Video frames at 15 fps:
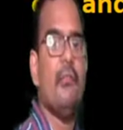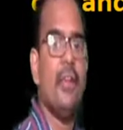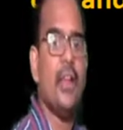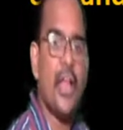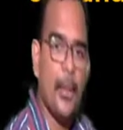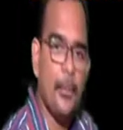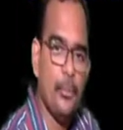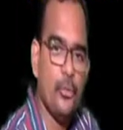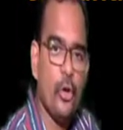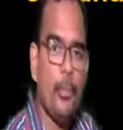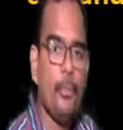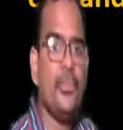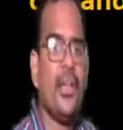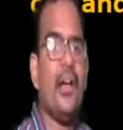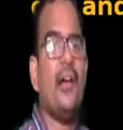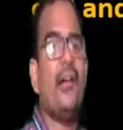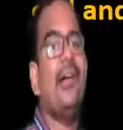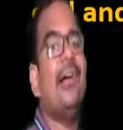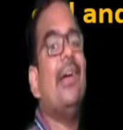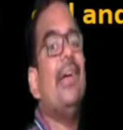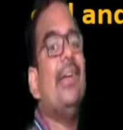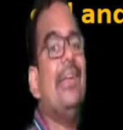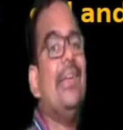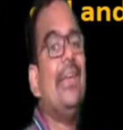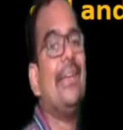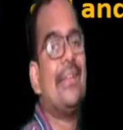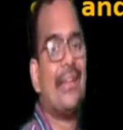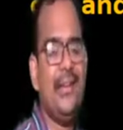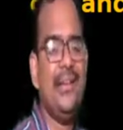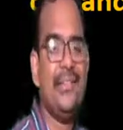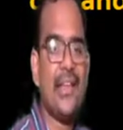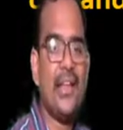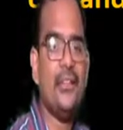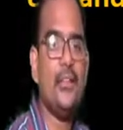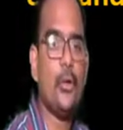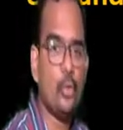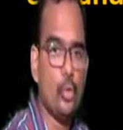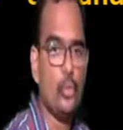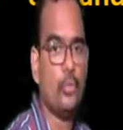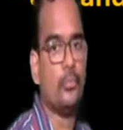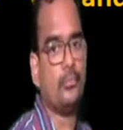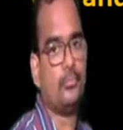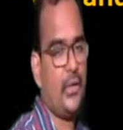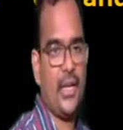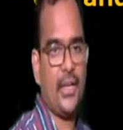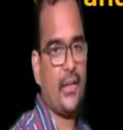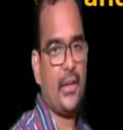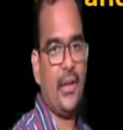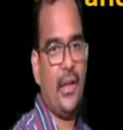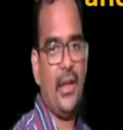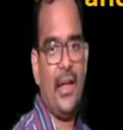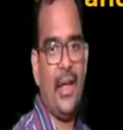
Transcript: will absorb the heat inside the room, right?